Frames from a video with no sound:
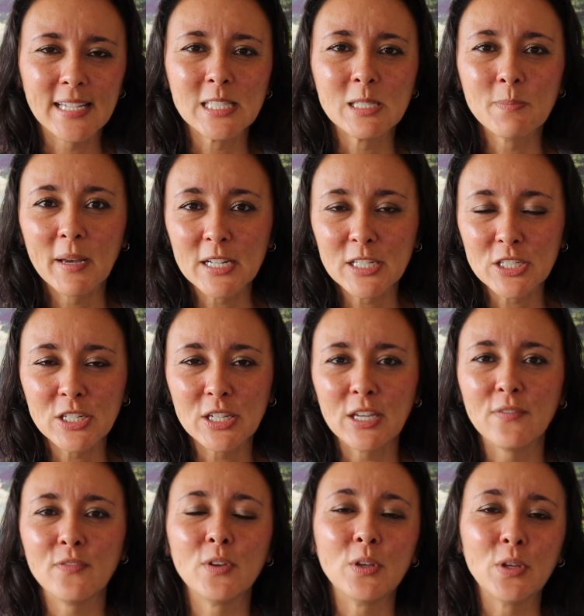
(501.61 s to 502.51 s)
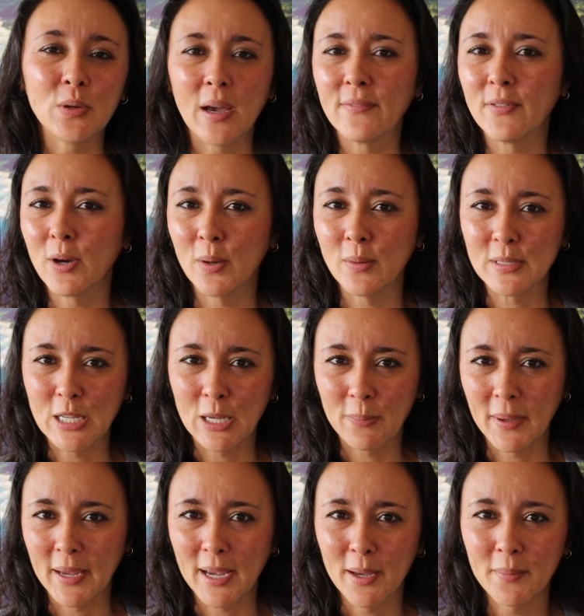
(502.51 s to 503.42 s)
especially if you do have a
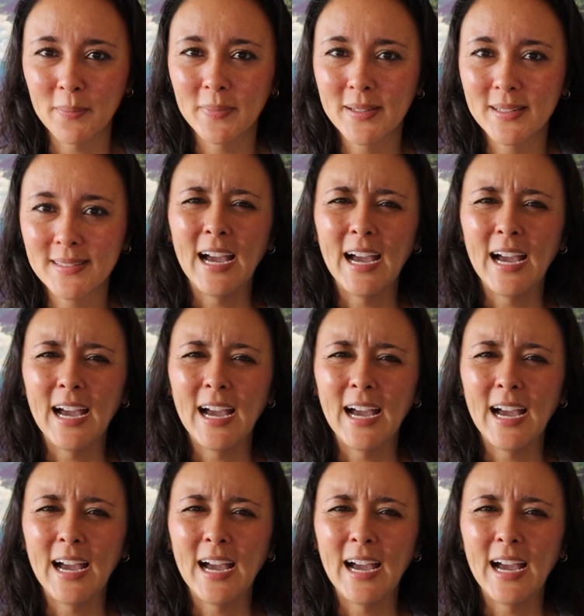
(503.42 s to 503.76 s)
hotel pickup.